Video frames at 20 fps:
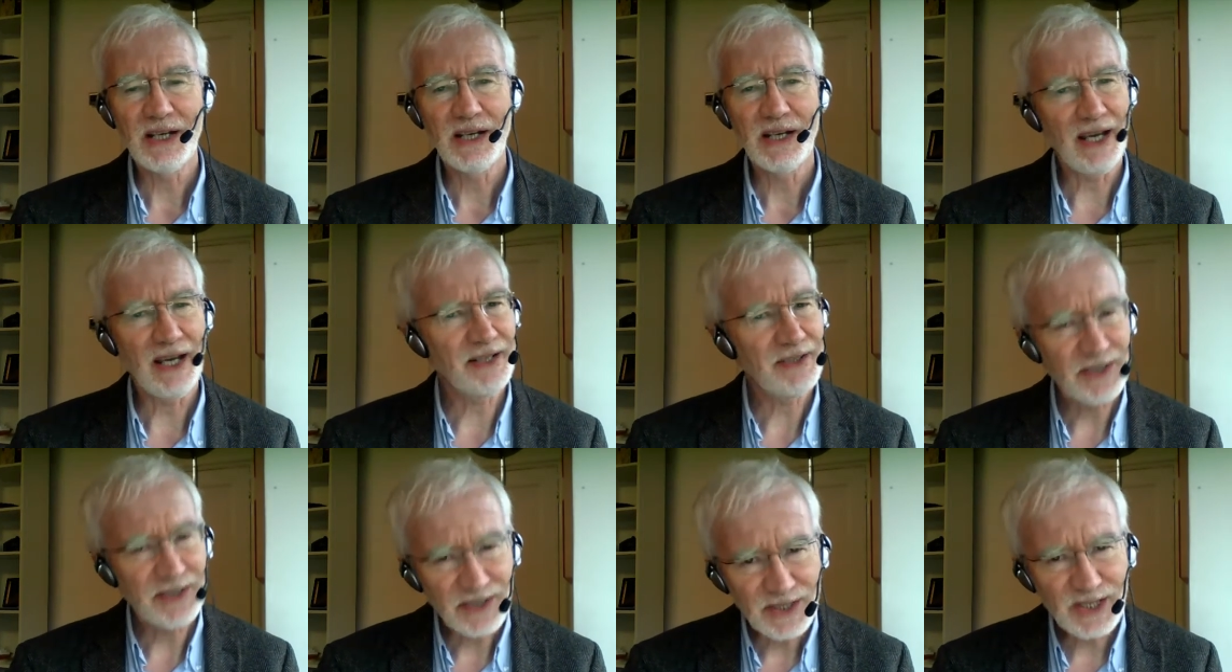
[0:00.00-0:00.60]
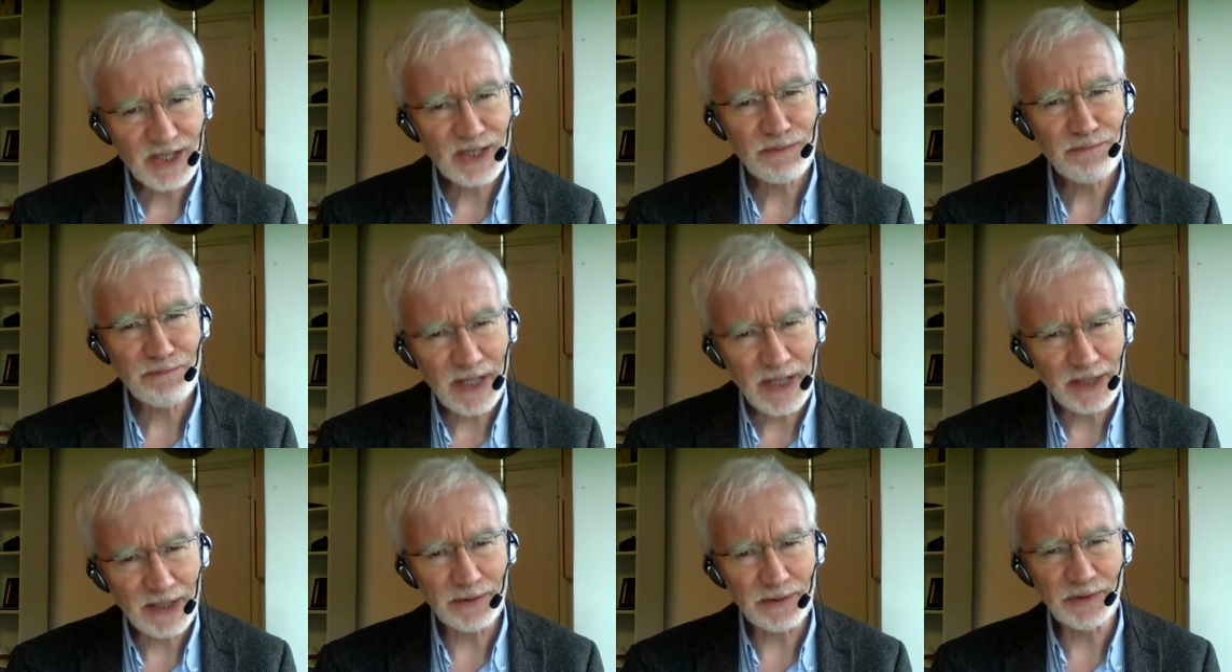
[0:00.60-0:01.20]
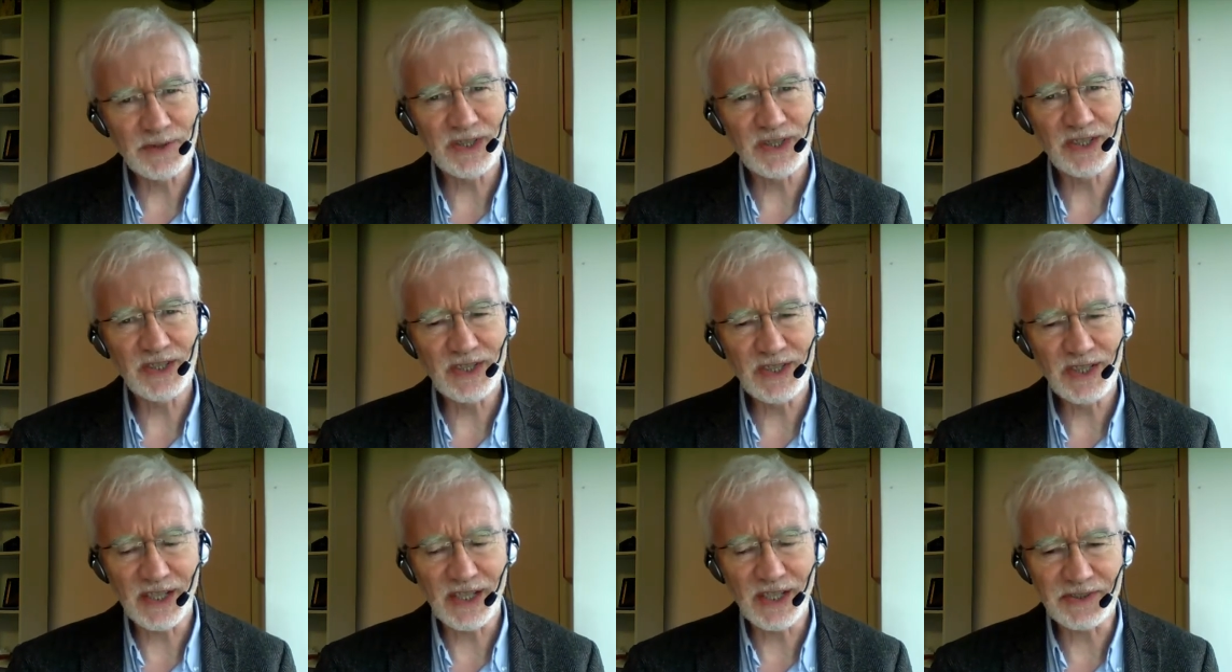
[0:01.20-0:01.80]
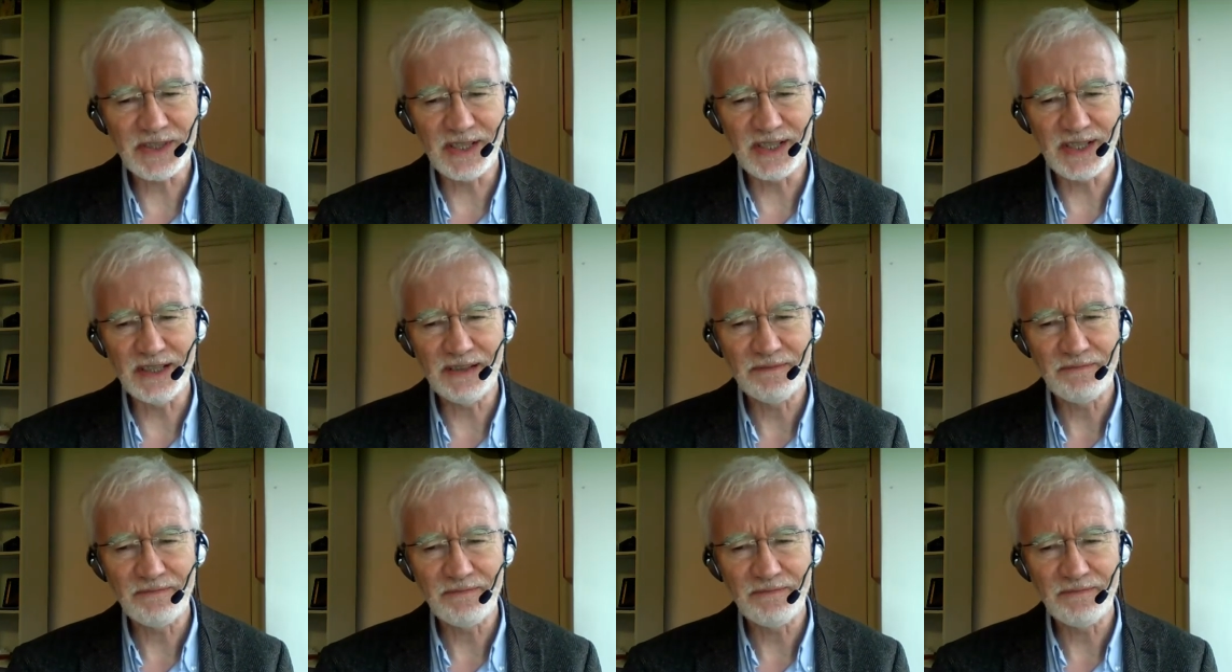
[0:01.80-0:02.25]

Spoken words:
and it smells disgusting,